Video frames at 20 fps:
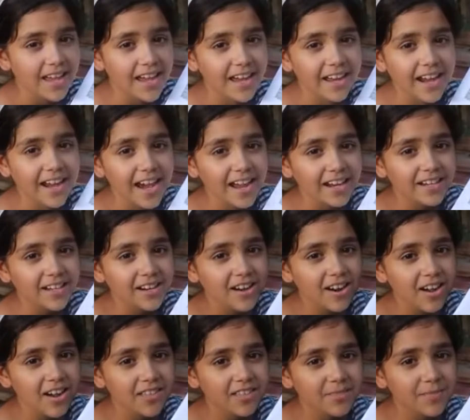And I
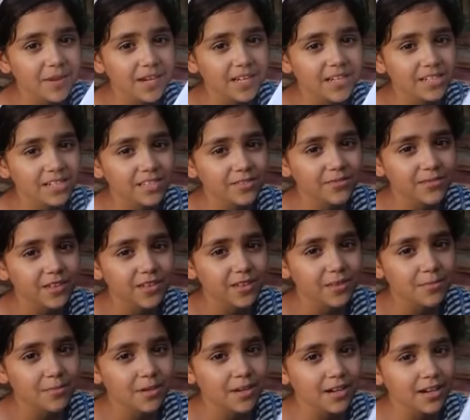took all the pictures
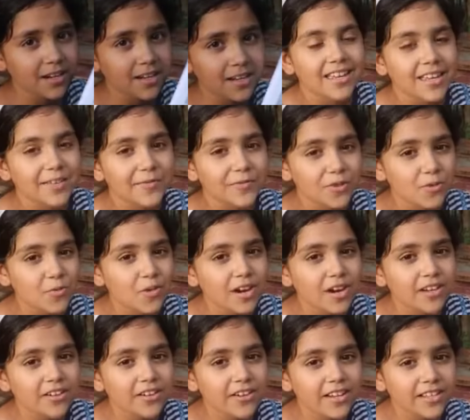for the book. If you
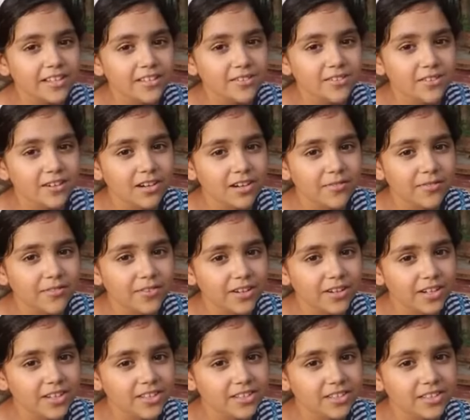want a great story
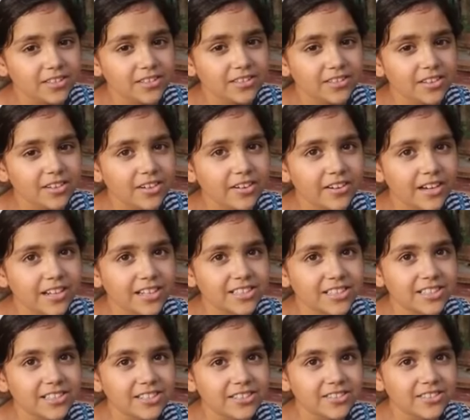for your children or
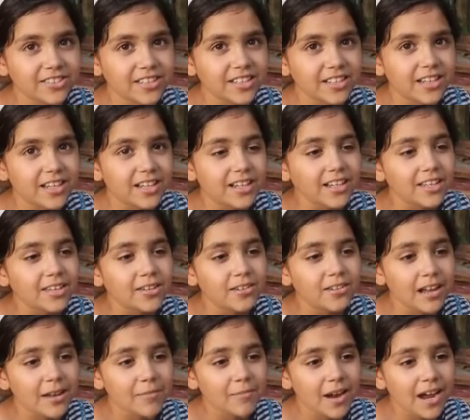grandchildren,
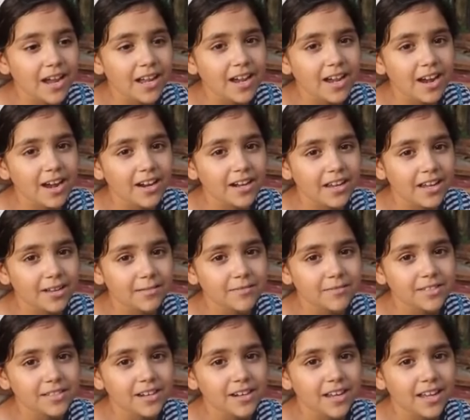you can buy it on
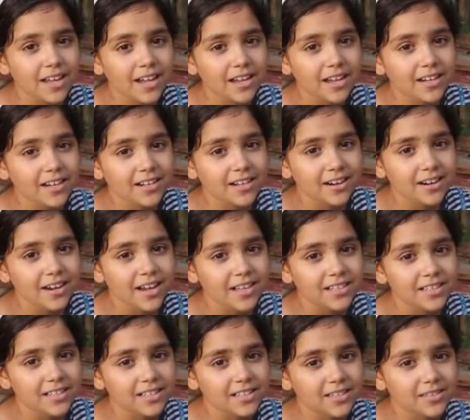Amazon and in our
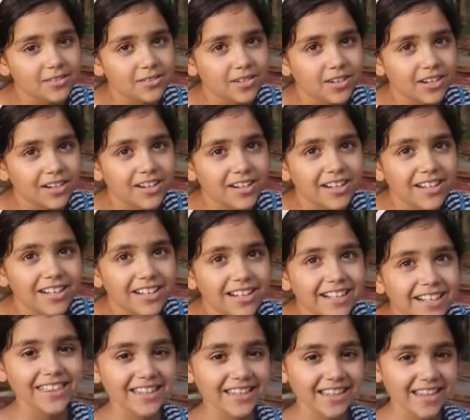Etsy store.
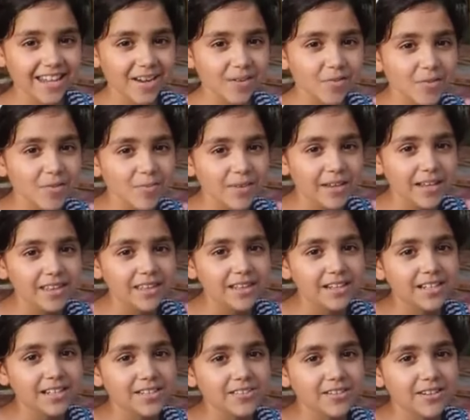The link will be in
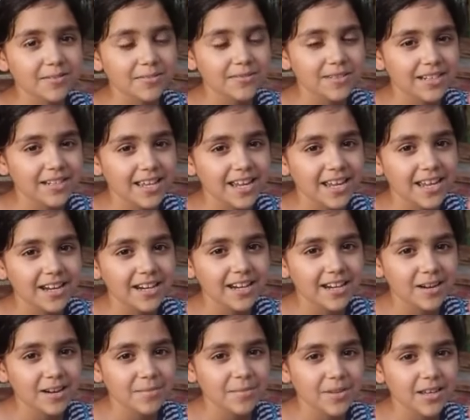the description and in
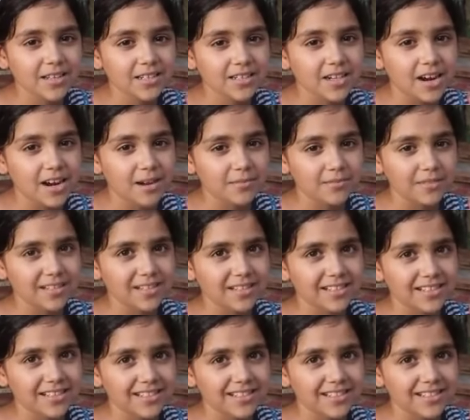our pinned comment.